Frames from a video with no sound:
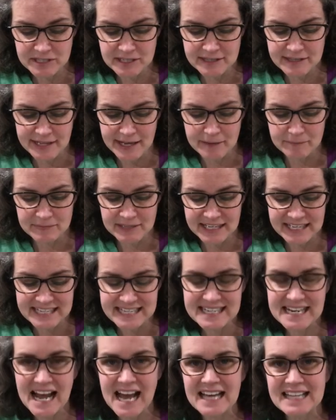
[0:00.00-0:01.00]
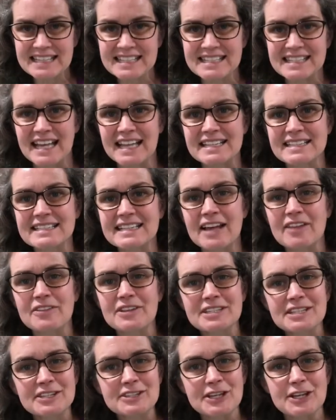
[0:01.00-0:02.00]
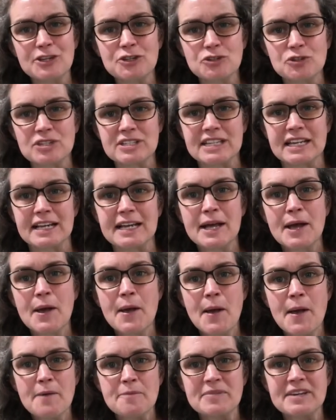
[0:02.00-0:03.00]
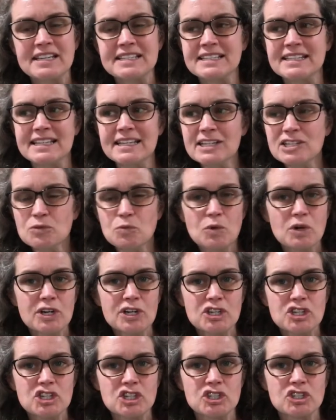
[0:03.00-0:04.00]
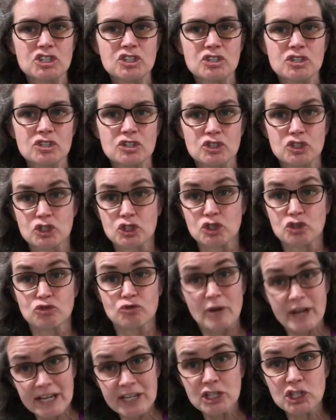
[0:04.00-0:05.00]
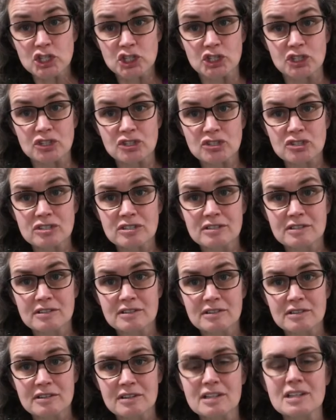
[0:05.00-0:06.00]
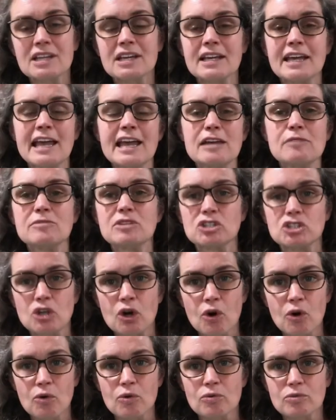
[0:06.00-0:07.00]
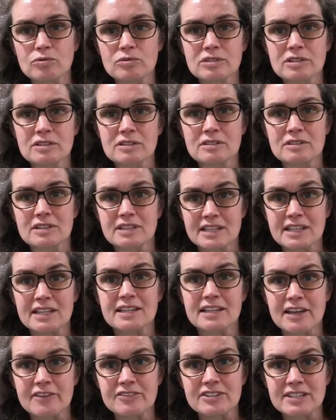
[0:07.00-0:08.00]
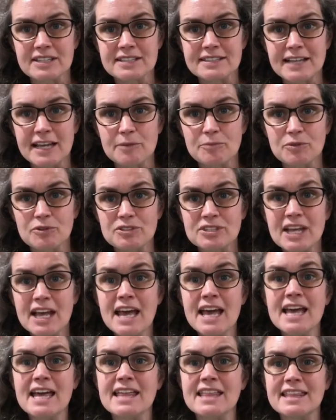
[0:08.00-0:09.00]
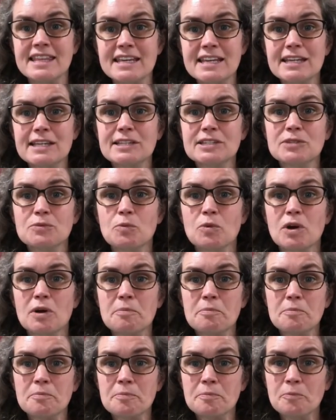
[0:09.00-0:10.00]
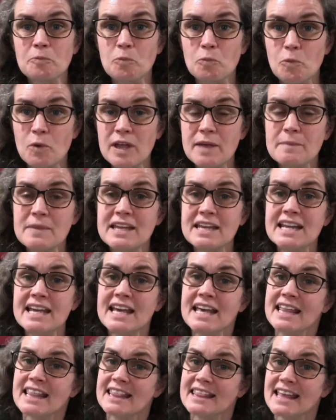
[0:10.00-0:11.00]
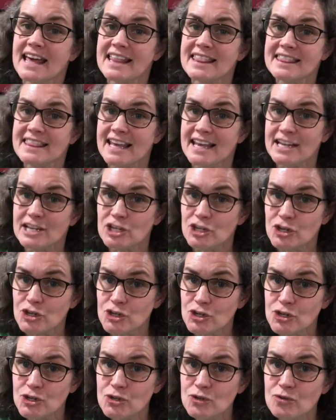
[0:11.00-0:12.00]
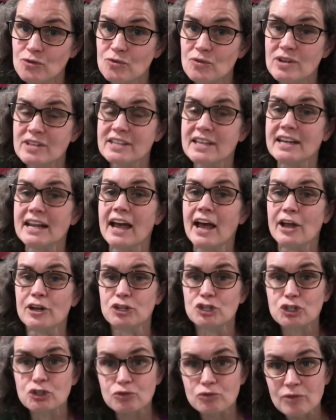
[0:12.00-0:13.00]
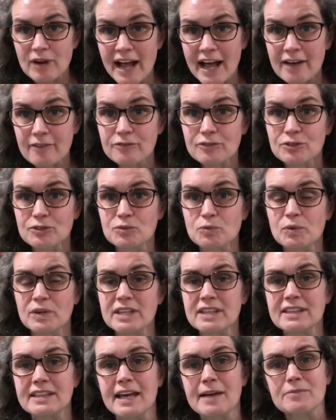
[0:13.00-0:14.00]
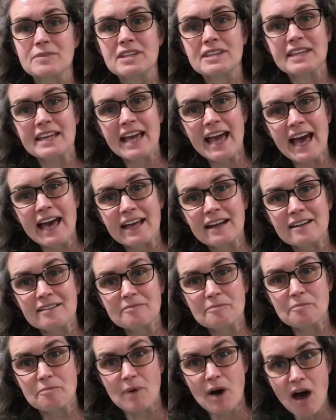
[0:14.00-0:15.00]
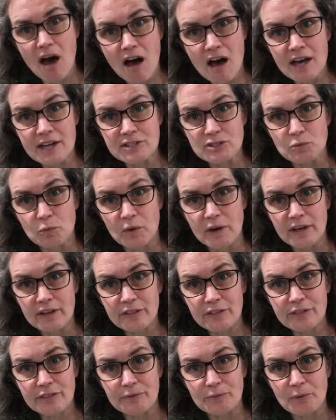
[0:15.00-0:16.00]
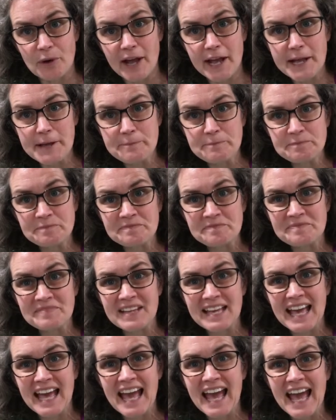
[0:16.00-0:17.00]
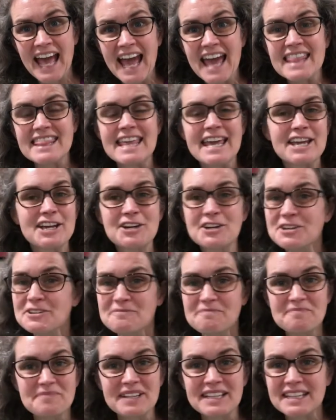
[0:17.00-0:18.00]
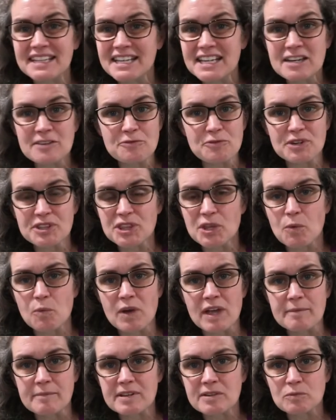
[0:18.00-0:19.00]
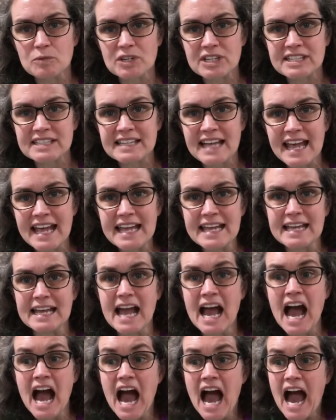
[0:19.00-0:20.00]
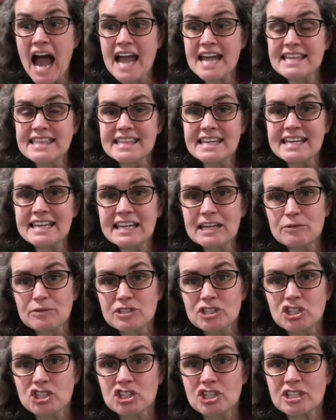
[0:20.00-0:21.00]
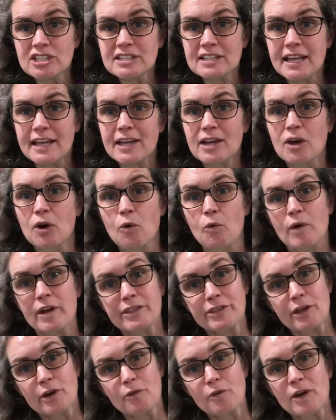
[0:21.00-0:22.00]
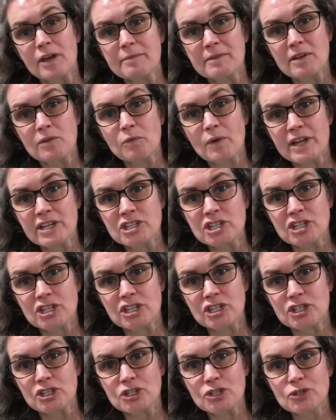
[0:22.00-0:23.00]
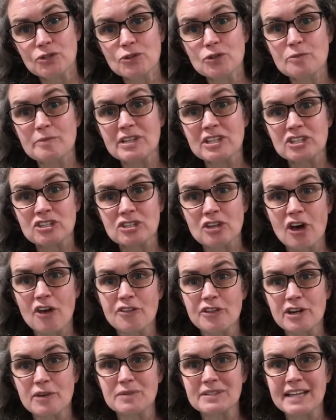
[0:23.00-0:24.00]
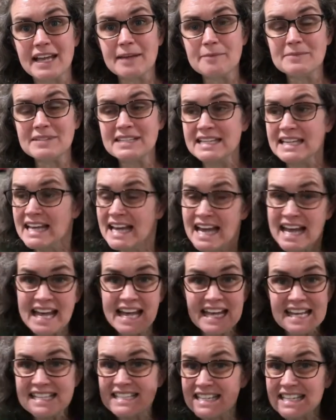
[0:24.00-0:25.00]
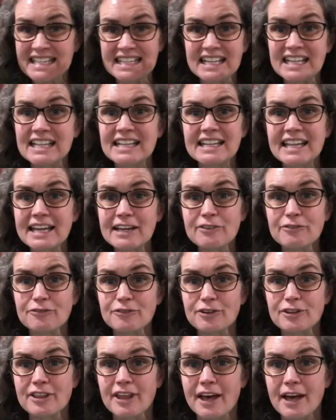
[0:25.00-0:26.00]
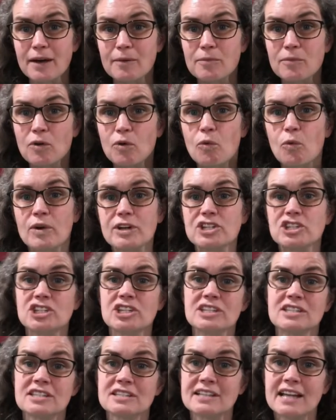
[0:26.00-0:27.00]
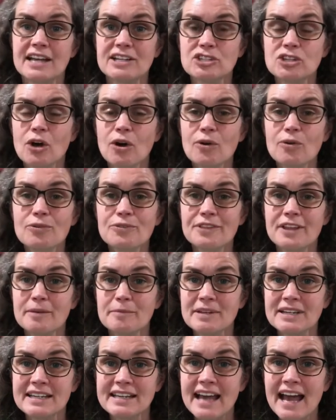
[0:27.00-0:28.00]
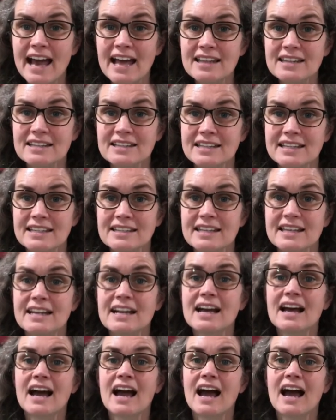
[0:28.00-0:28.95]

to them like nonsense. Now, this is interesting because these weren't just strangers that came and told the 11 disciples, these were women that they knew, that had traveled with them, that they had a bond with, right? And they couldn't believe what the women were saying. I think it was just like when the women went to the tomb and saw that it was empty, it didn't click for them what Jesus had told them in Galilee that